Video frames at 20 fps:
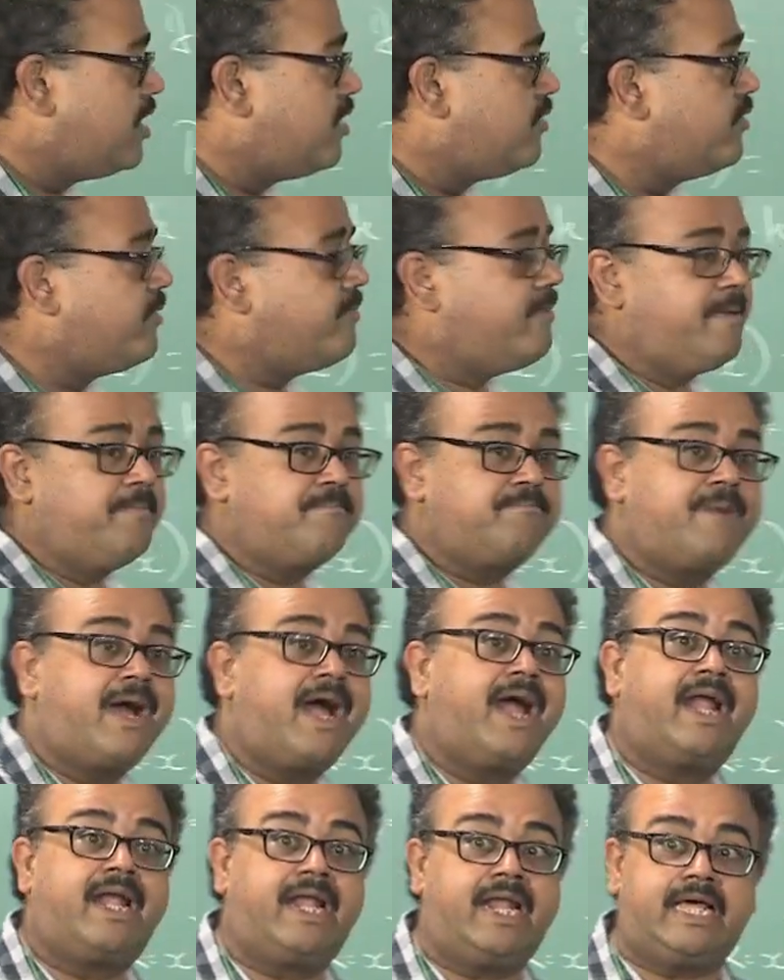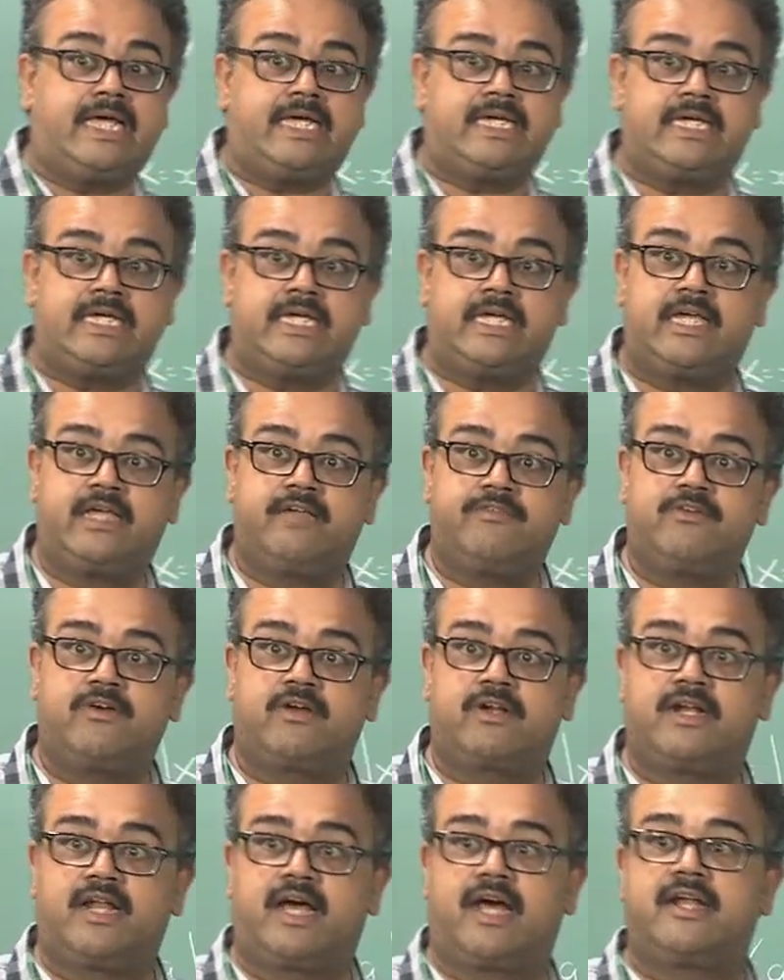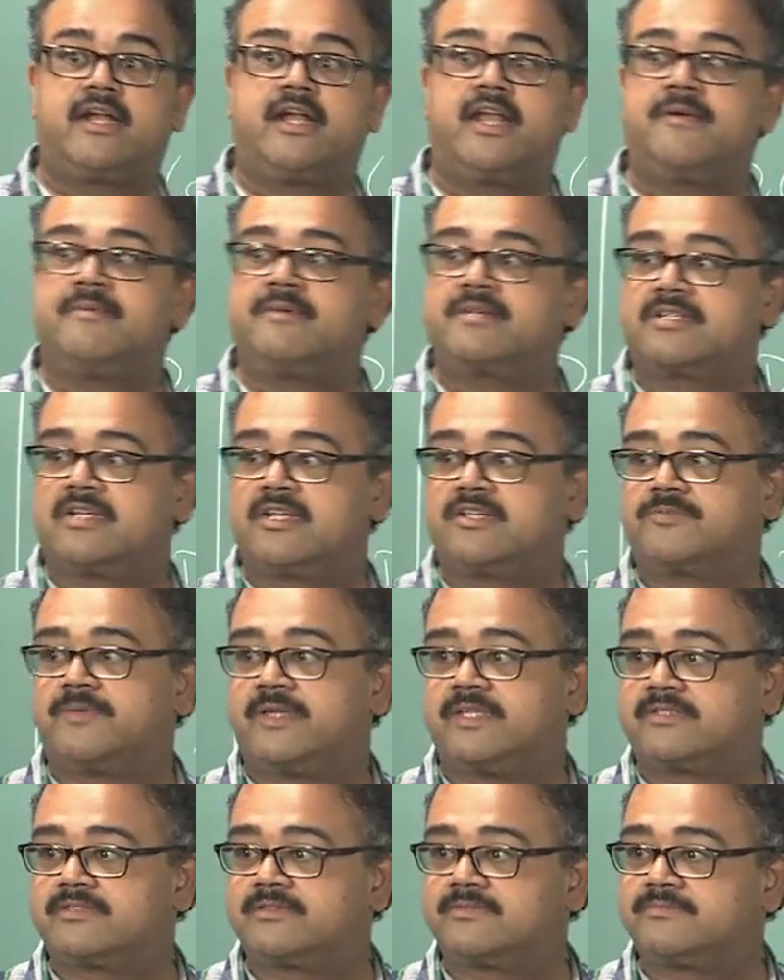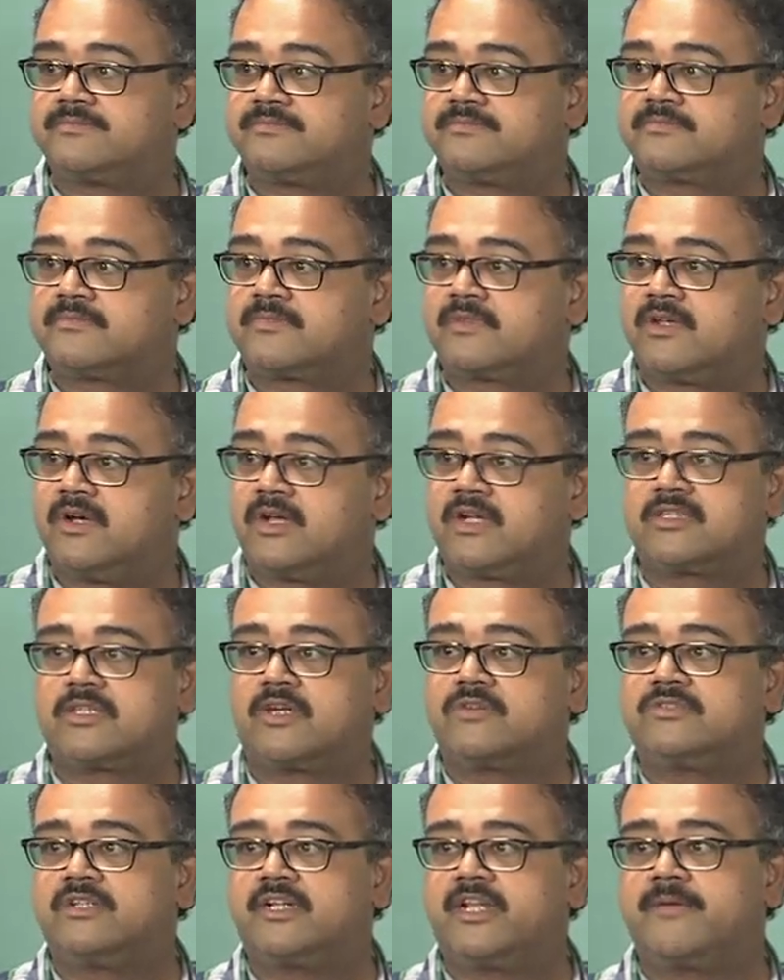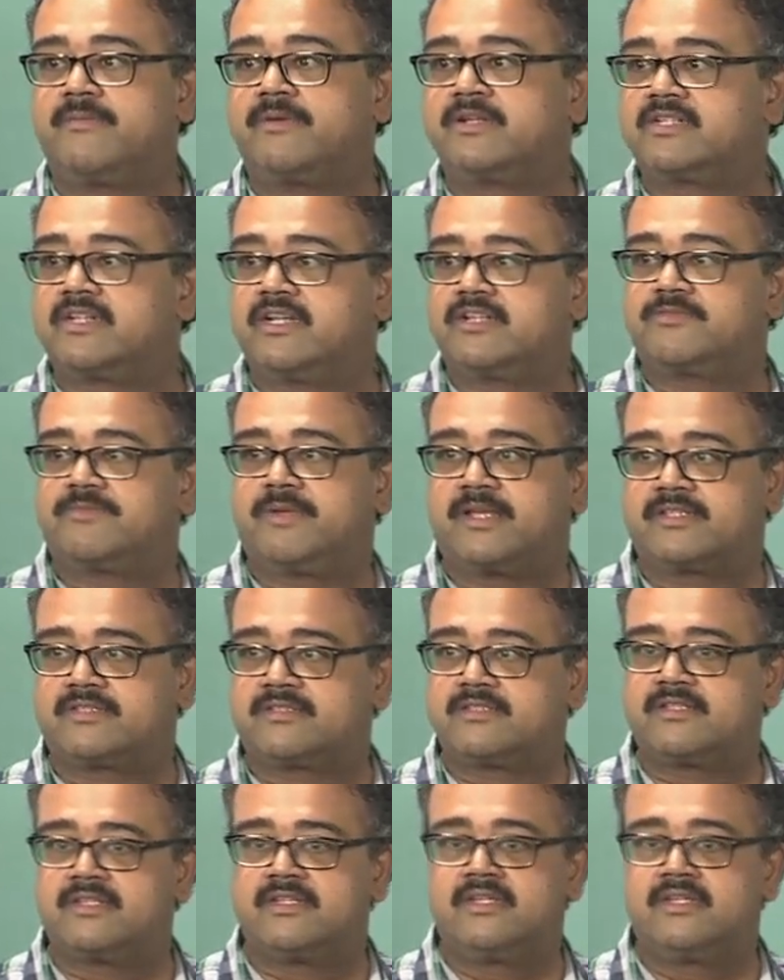would be bad if you are in a 100 dimensional space or a 1000 dimensional space,